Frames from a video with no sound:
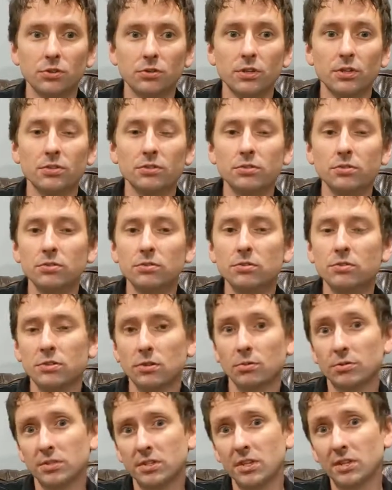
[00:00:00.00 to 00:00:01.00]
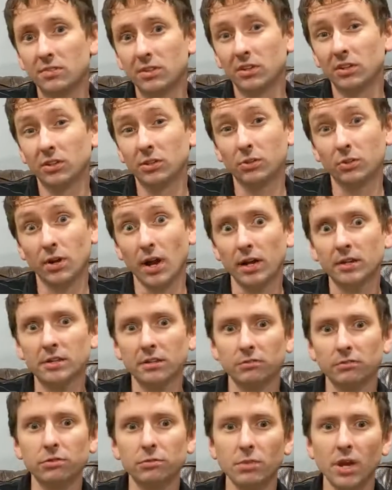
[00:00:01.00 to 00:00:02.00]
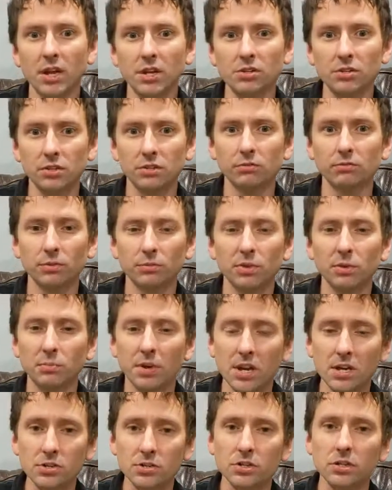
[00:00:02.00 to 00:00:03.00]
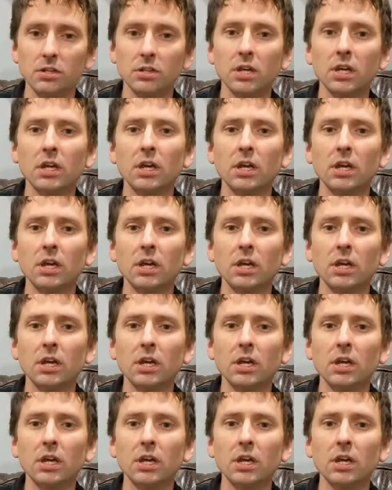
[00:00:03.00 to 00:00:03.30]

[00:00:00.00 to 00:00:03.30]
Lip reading: that students are receiving the correct information from the patient.